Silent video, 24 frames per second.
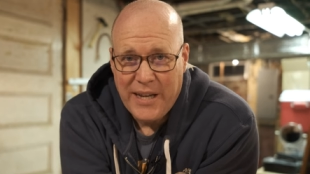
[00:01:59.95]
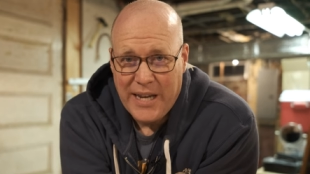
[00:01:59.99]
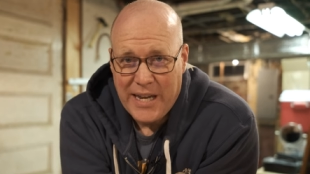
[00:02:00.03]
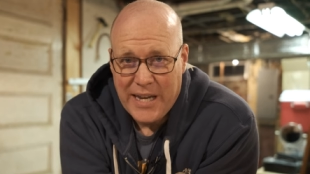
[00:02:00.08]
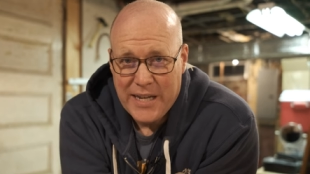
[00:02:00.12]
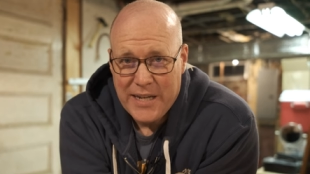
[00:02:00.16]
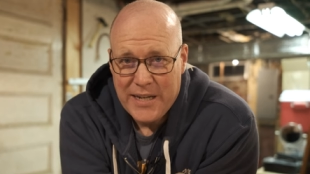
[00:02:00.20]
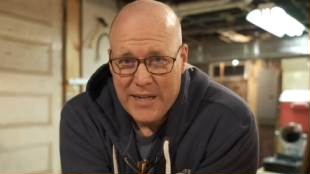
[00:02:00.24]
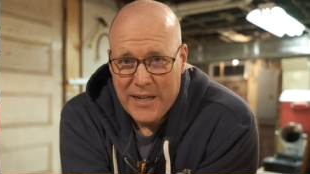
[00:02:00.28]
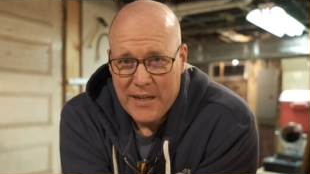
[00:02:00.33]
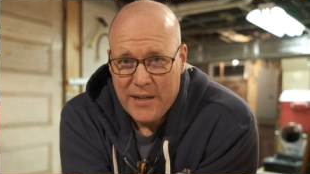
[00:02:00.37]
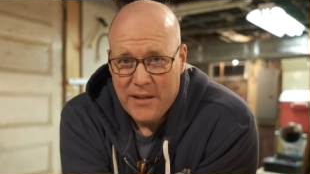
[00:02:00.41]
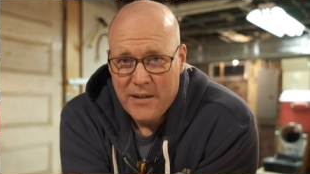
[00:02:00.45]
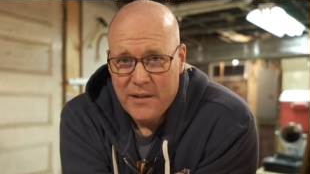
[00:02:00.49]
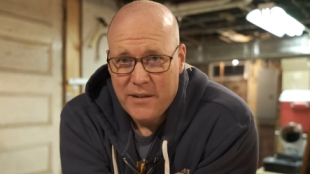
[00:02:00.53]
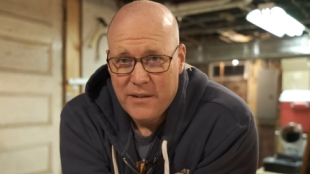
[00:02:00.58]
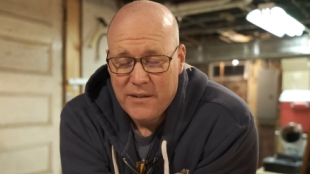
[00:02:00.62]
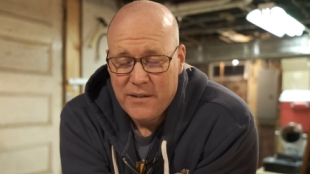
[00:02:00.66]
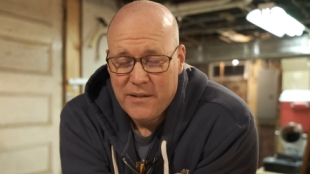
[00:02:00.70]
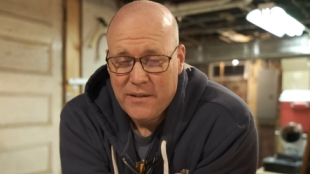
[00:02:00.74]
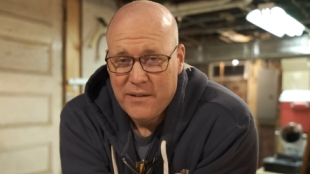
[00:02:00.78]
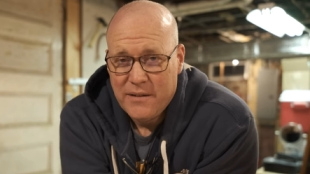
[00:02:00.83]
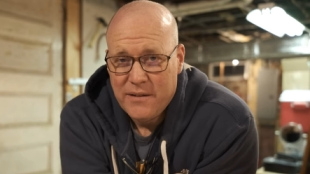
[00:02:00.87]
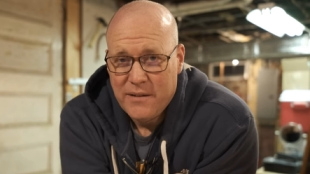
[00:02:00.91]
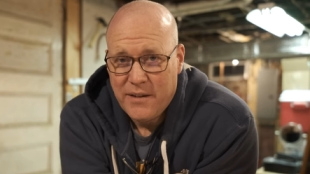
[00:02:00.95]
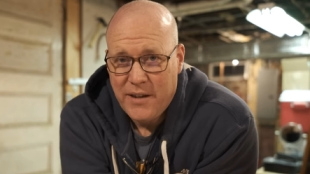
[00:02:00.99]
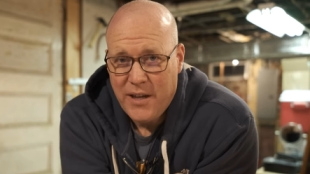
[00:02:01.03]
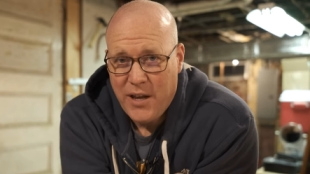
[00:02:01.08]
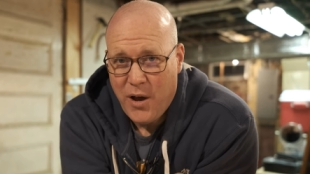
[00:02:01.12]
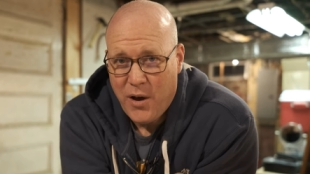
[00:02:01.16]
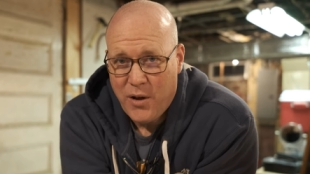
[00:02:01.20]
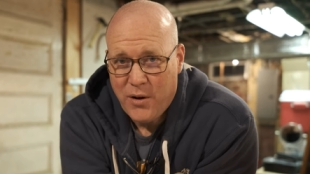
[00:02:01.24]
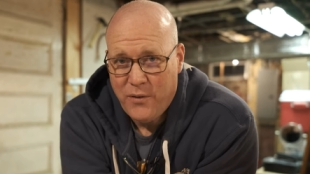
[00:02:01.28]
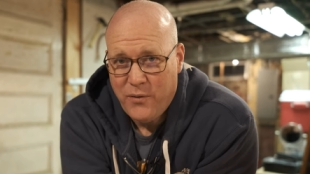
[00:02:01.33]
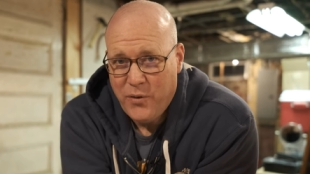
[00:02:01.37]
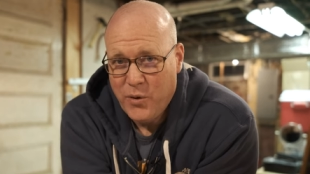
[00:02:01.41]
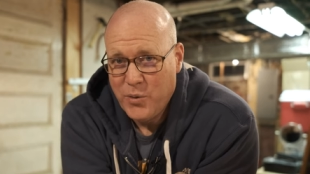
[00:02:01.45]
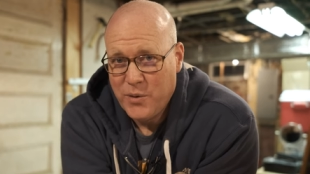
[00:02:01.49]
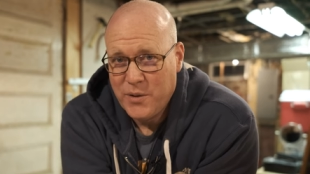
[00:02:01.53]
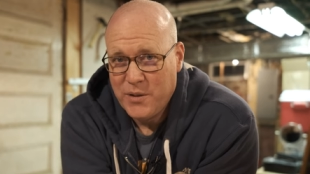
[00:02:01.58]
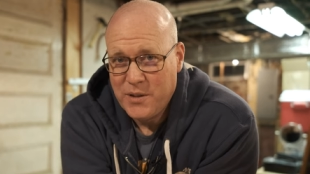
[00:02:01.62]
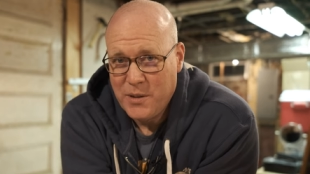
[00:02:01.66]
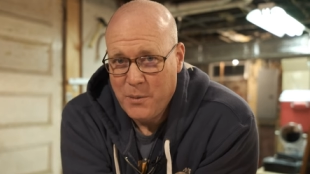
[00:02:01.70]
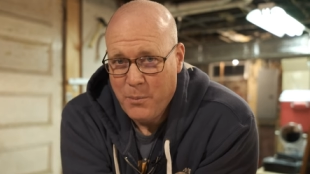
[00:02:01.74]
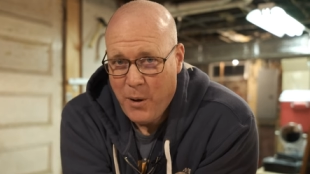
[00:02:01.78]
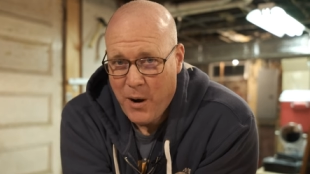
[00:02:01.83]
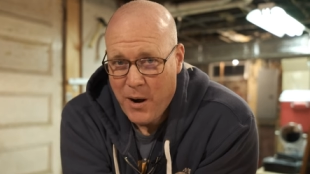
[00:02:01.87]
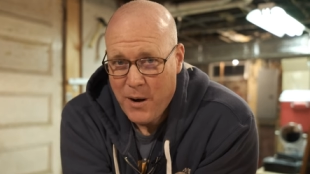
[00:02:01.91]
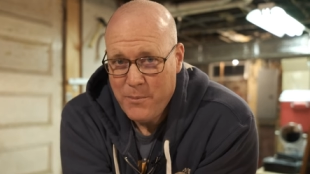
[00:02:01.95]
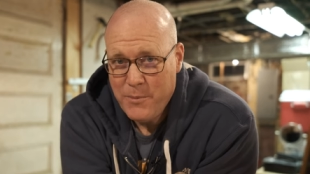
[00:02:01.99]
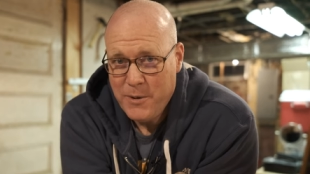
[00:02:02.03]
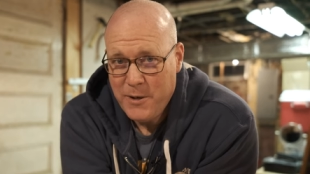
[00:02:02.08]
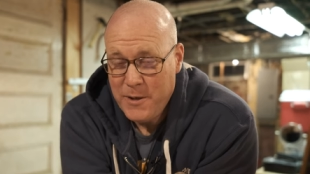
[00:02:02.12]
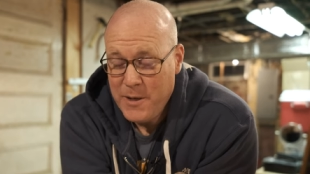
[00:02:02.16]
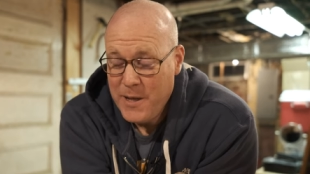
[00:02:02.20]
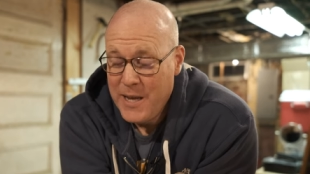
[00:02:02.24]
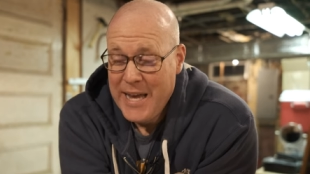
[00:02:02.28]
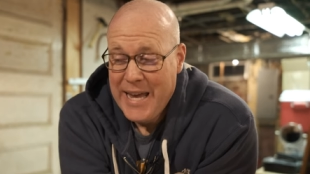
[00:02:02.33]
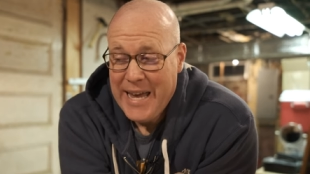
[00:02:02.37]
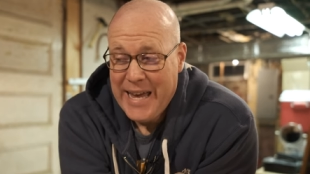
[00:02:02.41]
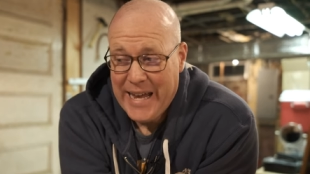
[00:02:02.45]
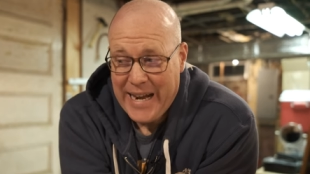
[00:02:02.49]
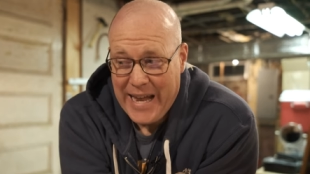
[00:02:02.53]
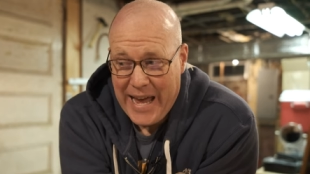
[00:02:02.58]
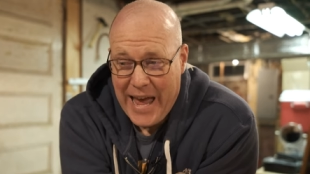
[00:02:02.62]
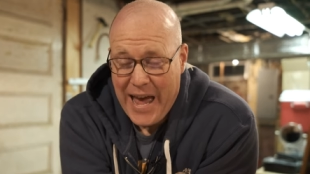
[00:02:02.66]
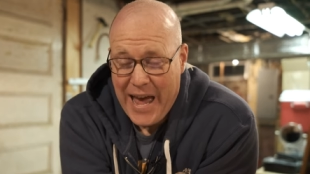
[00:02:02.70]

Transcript: in the autofocus department, and I